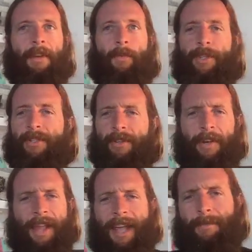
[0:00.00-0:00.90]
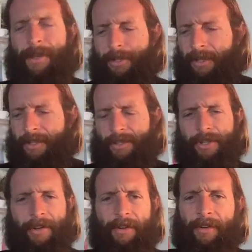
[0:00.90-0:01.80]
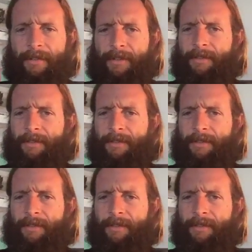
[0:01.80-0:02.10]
We just started animation this year.